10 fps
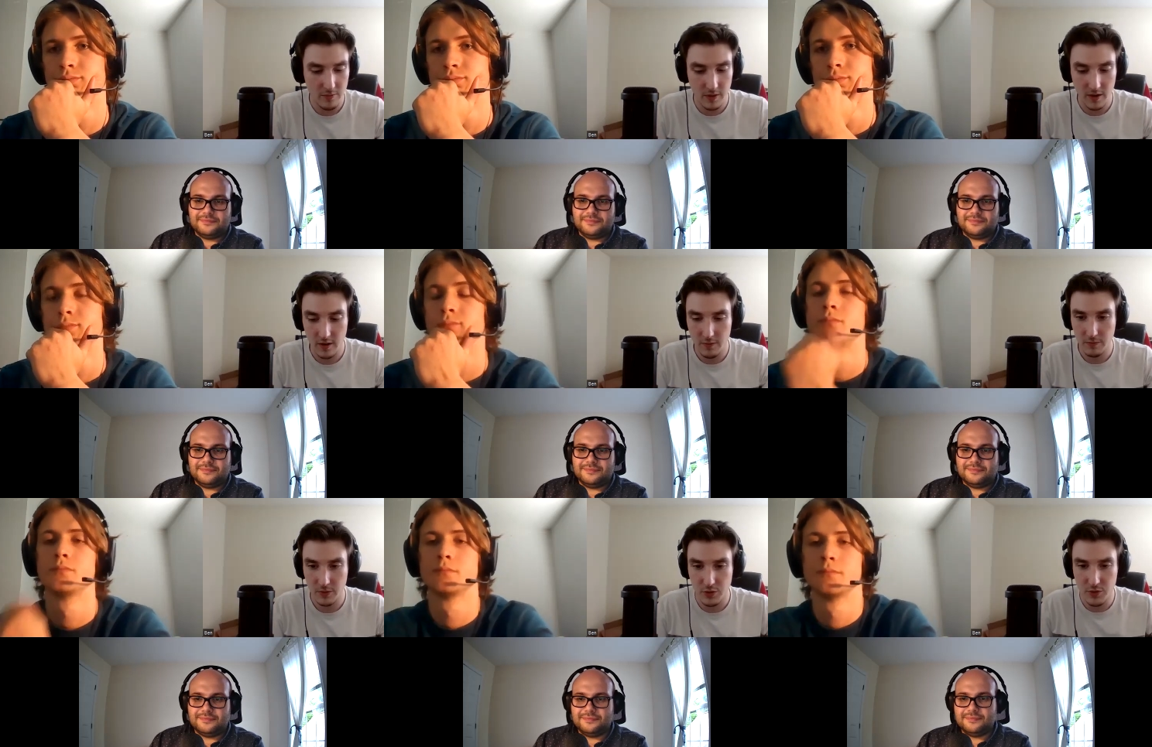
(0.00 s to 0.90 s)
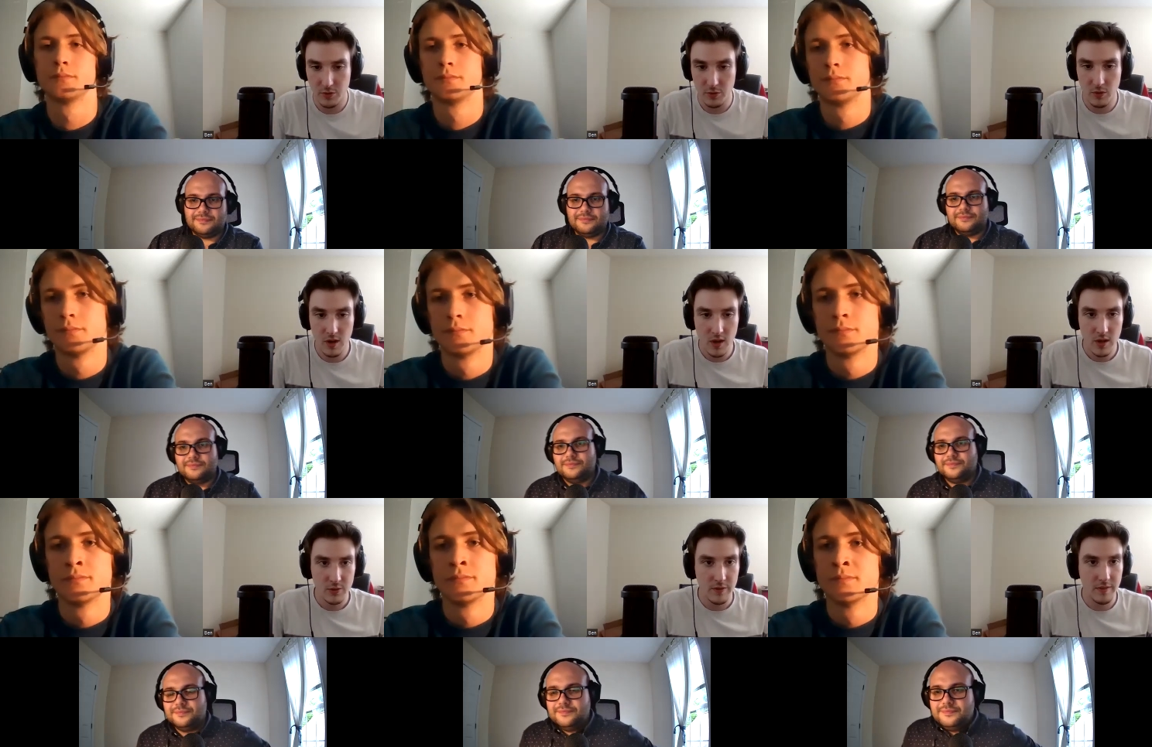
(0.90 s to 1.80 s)
Speaker 1: uh, for you.
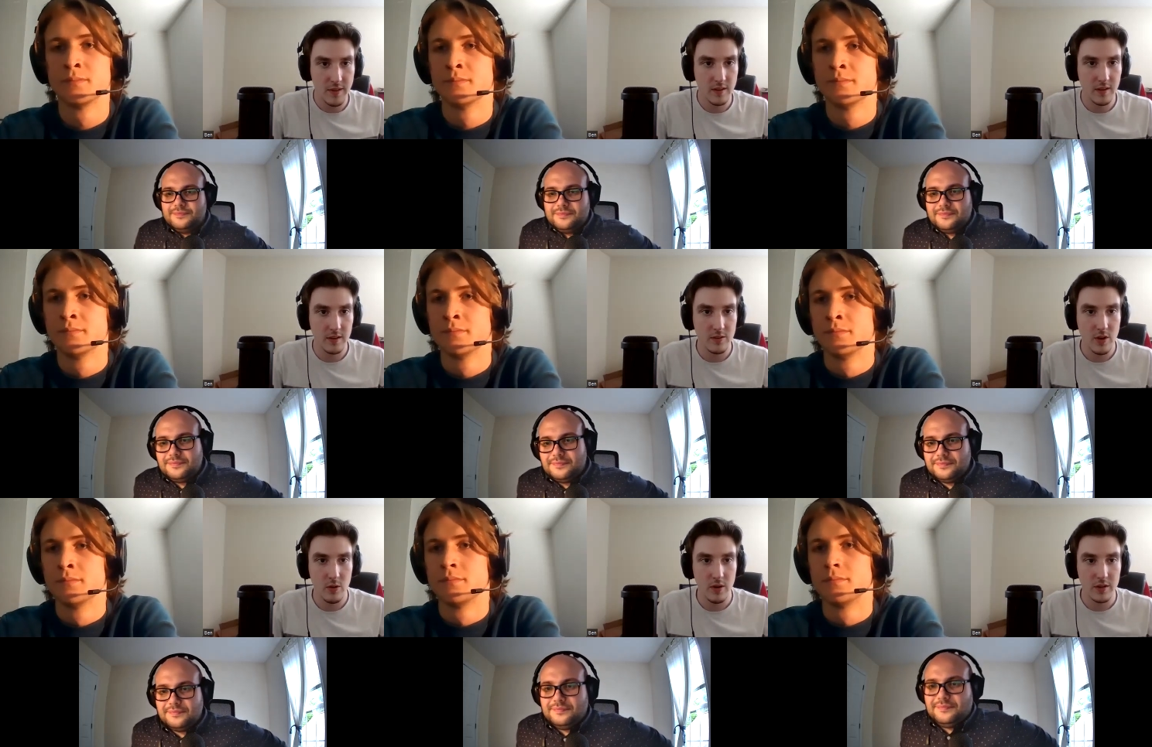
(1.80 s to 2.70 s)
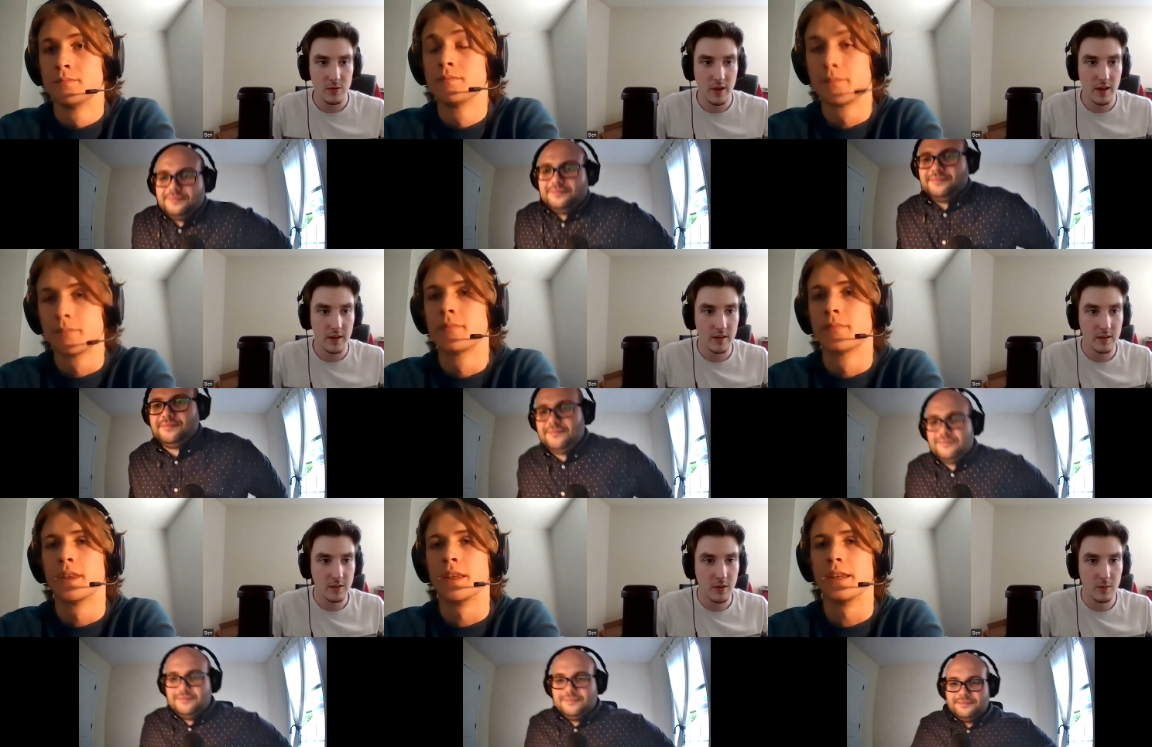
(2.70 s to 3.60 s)
So I think uh, Noah, you had
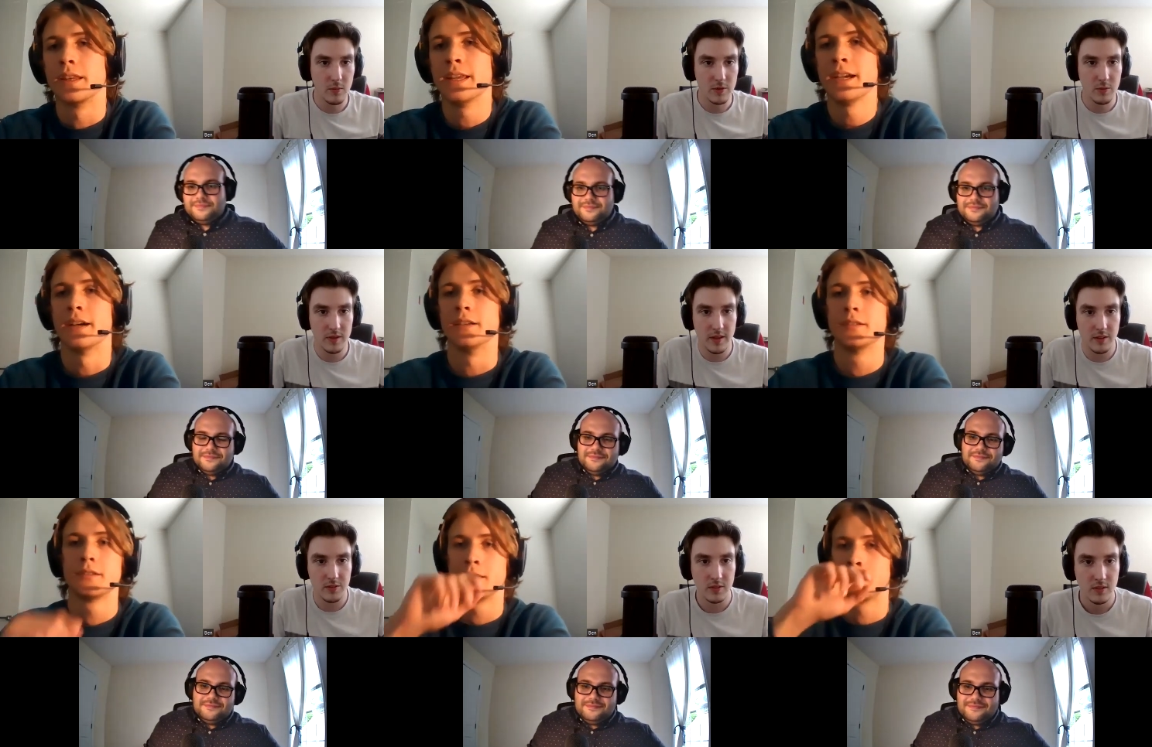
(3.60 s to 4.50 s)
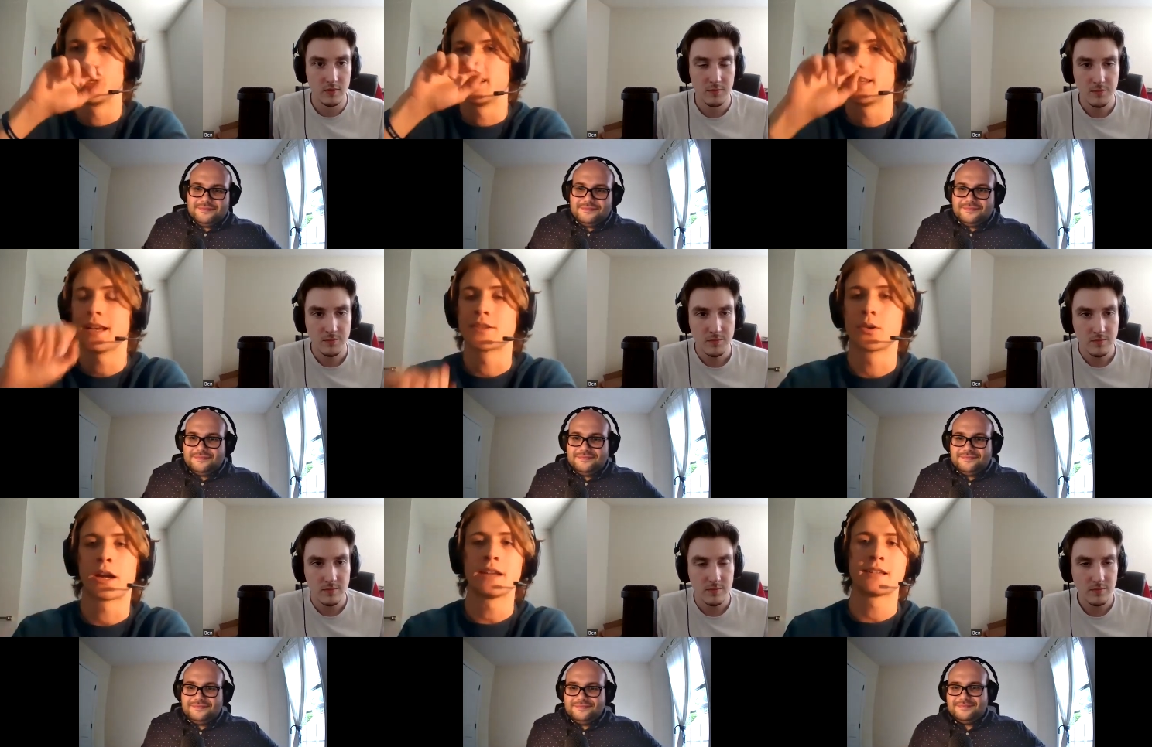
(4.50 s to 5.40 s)
you had one. Yeah.
Speaker 2: Yeah. So
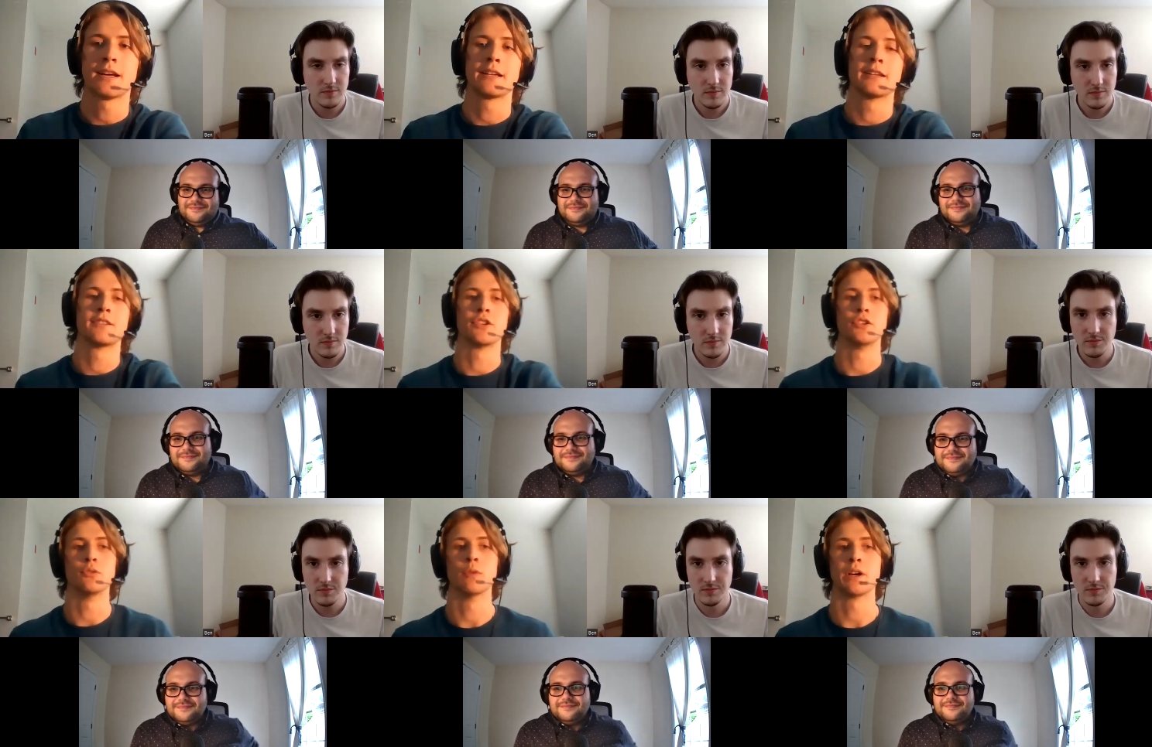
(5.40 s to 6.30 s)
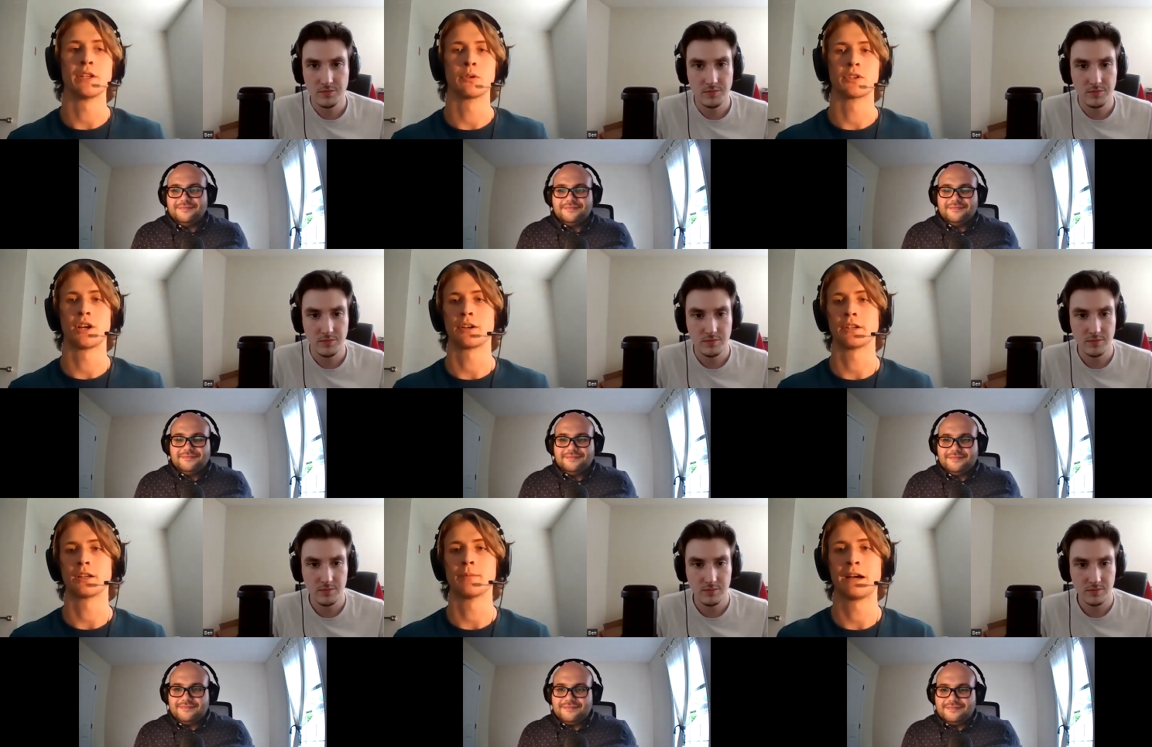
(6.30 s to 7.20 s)
kind of tying into what you were
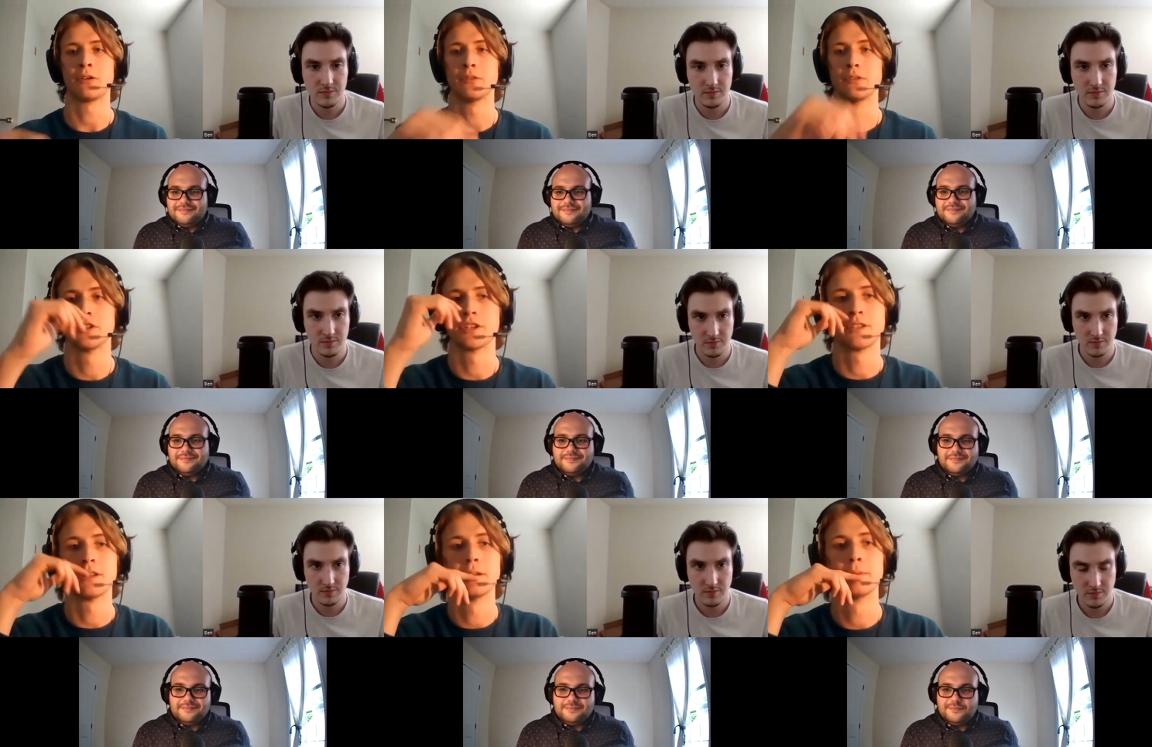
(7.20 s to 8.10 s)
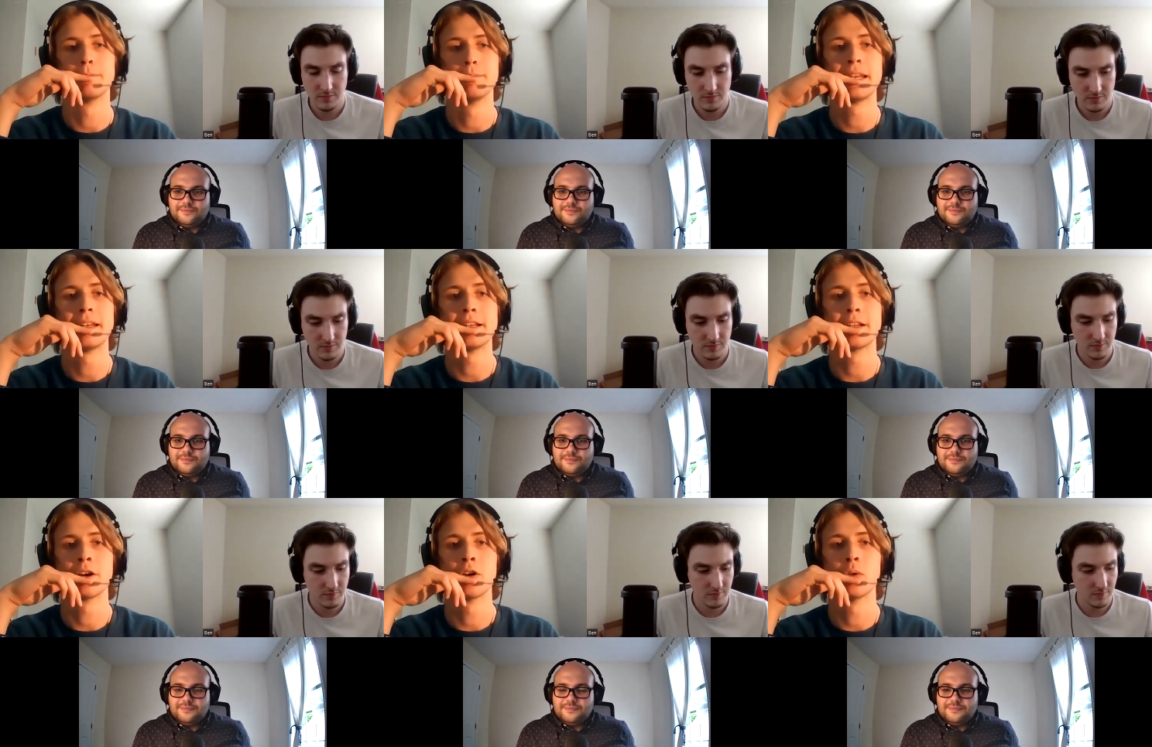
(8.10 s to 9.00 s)
talking about just a minute
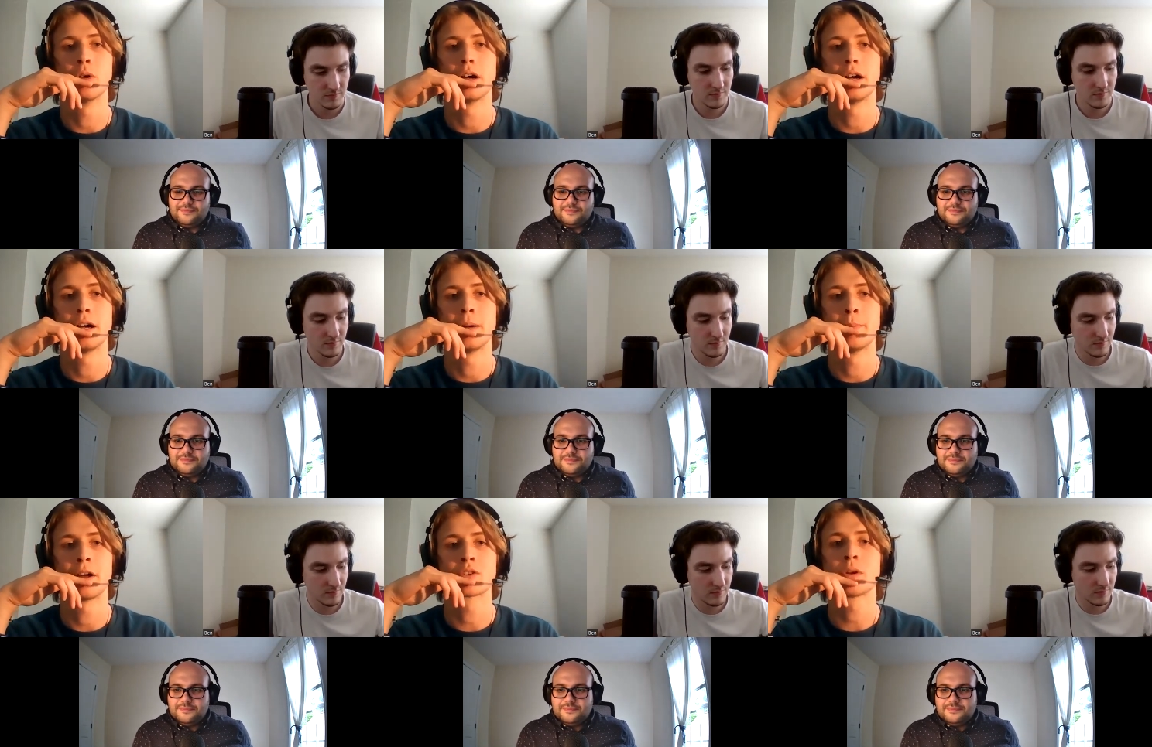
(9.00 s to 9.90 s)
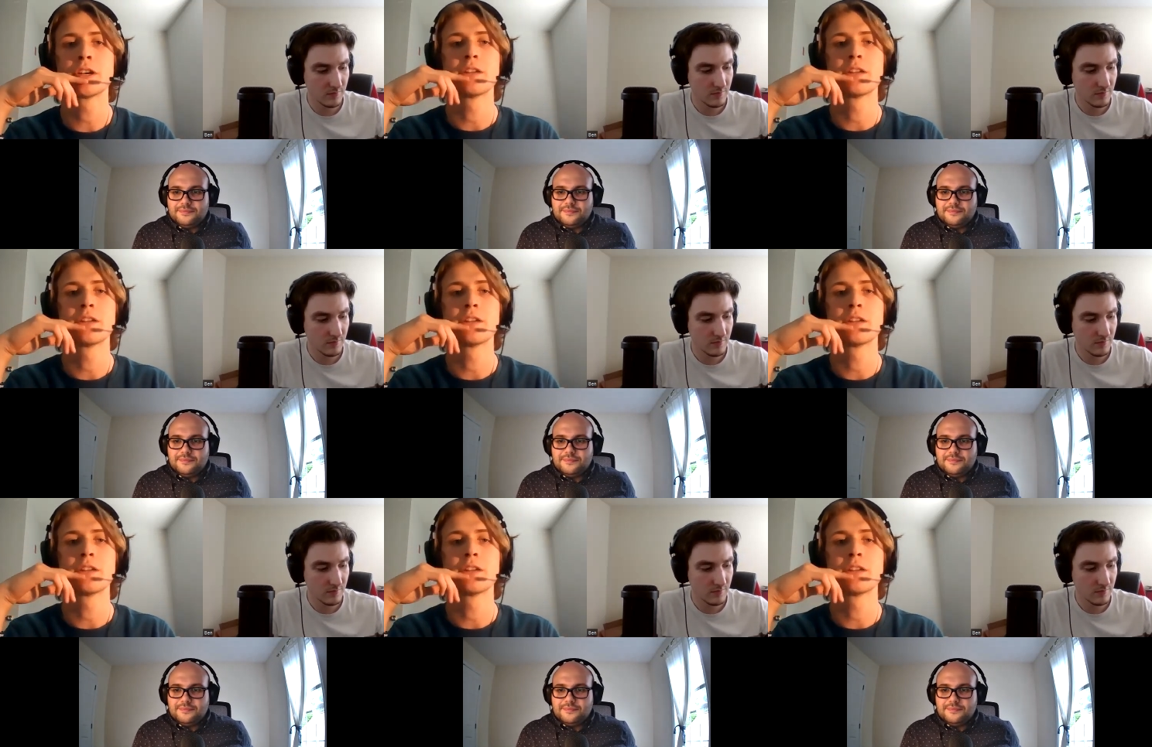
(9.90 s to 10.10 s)
ago, um, I was wondering